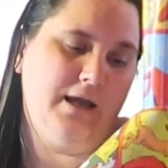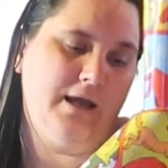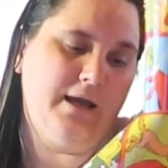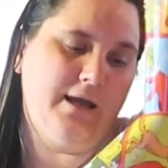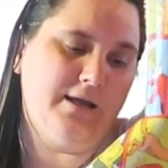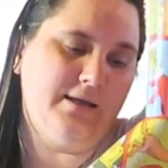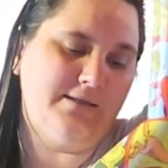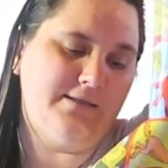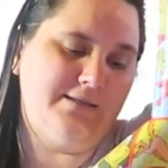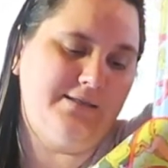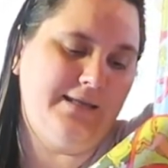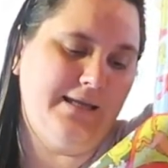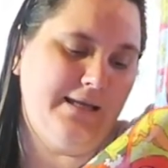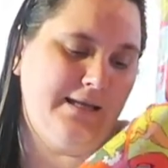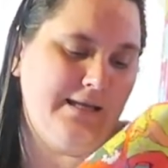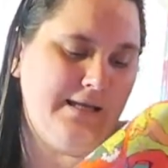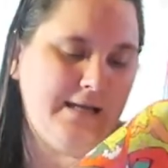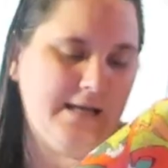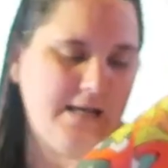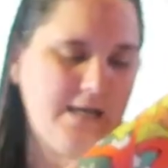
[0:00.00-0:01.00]
Has
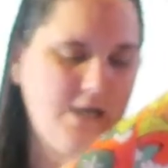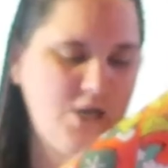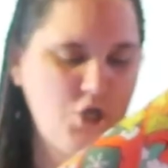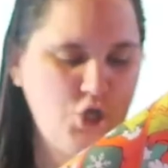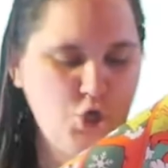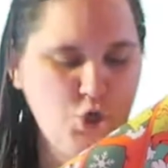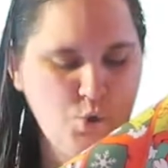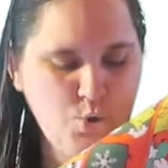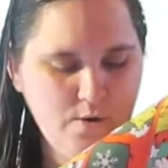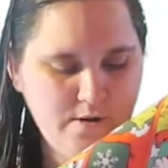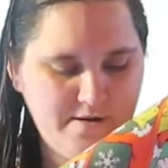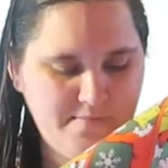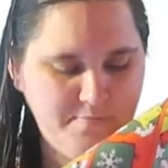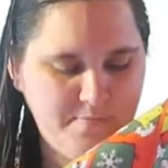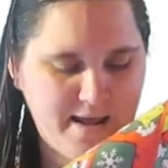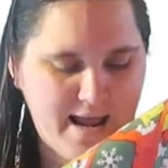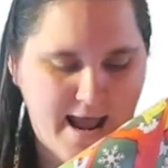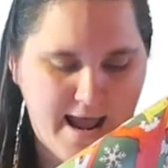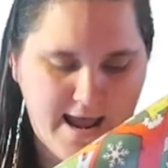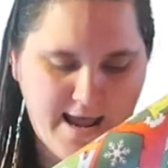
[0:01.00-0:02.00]
Cindy Lou and
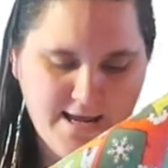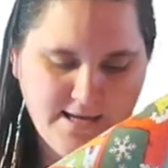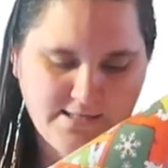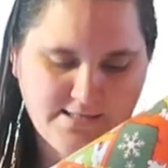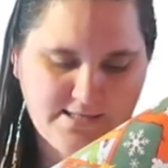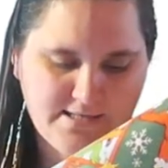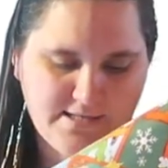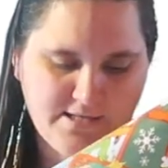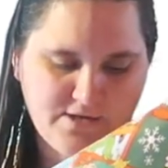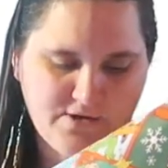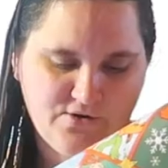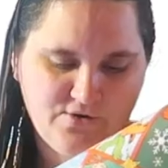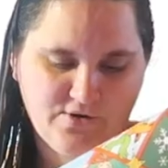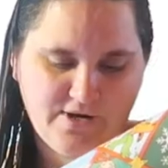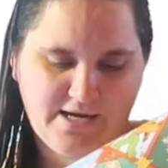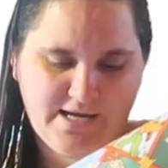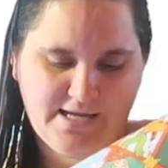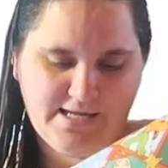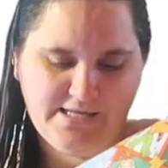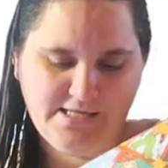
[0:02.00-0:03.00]
Max and the
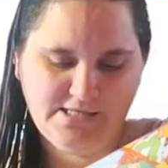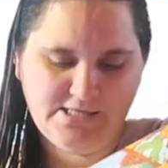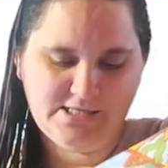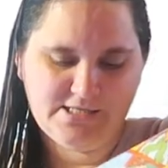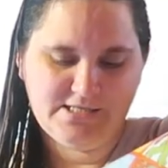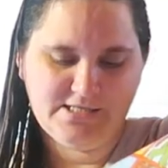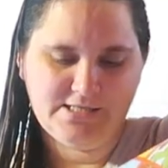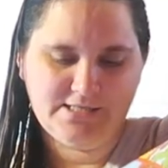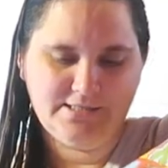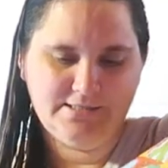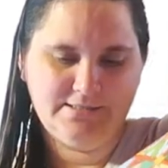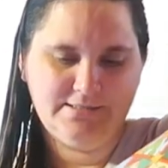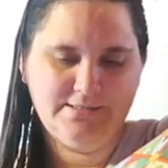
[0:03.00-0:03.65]
Grinch